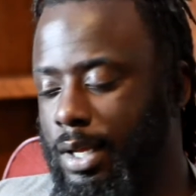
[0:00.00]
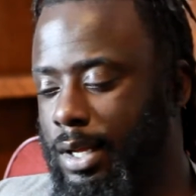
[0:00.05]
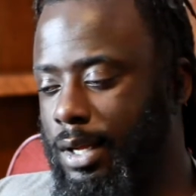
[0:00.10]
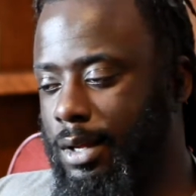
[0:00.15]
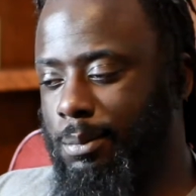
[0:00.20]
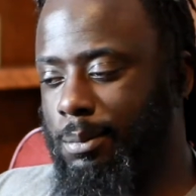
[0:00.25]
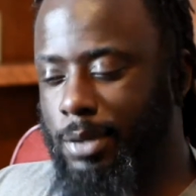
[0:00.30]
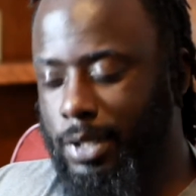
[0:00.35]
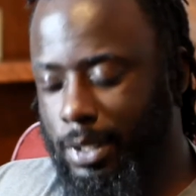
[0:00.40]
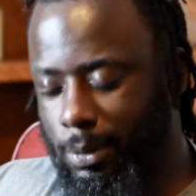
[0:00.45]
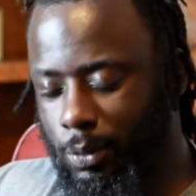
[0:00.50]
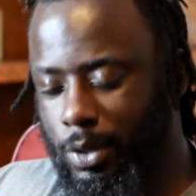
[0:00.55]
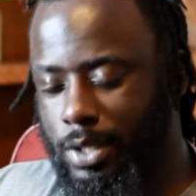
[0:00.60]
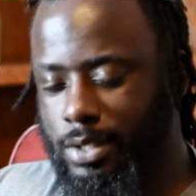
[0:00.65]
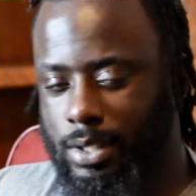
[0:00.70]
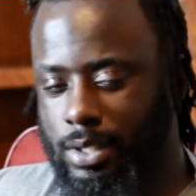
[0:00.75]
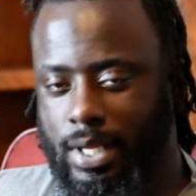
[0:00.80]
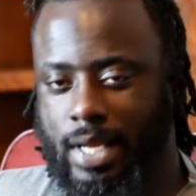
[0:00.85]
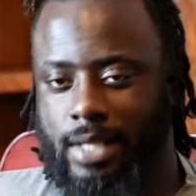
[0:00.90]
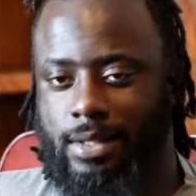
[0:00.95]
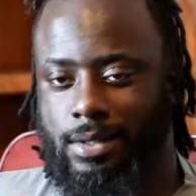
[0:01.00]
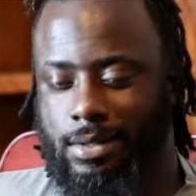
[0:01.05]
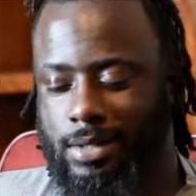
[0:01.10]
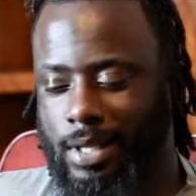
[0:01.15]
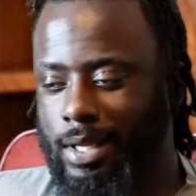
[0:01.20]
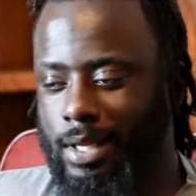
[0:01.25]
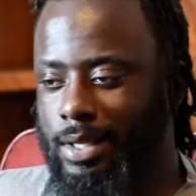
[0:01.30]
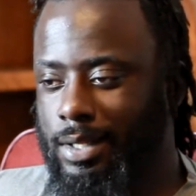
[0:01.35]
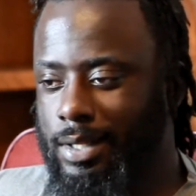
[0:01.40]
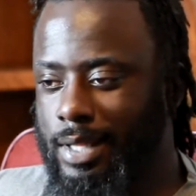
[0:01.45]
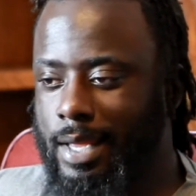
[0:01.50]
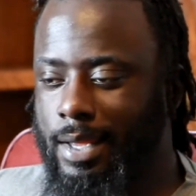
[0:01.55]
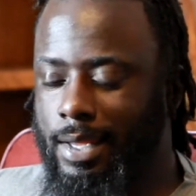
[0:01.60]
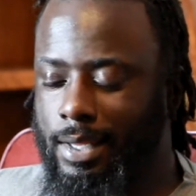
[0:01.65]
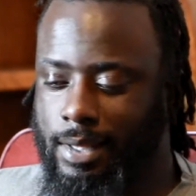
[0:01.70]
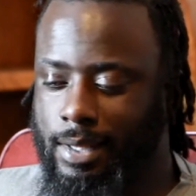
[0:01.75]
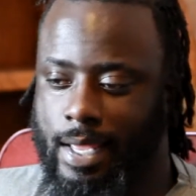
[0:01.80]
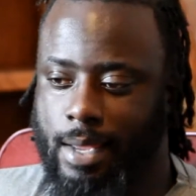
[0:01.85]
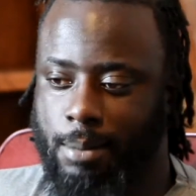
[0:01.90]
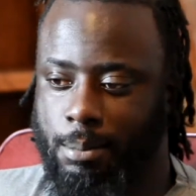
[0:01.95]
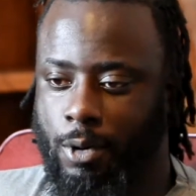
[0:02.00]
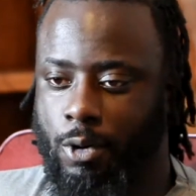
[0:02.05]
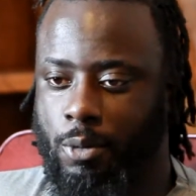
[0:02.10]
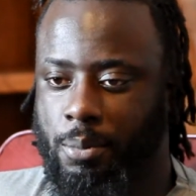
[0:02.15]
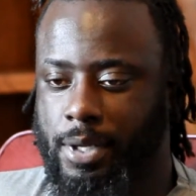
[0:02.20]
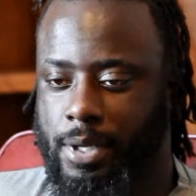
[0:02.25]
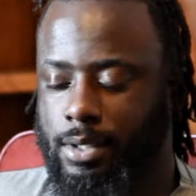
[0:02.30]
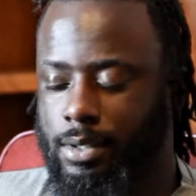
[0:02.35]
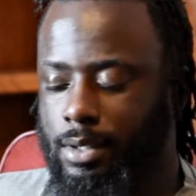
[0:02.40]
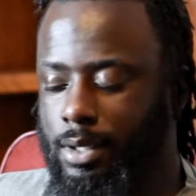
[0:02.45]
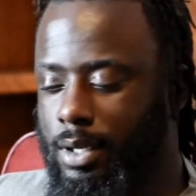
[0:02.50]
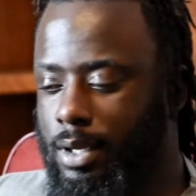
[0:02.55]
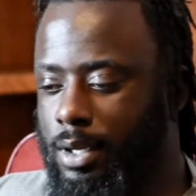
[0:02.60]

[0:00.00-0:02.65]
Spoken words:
But it was a lot to take in that moment.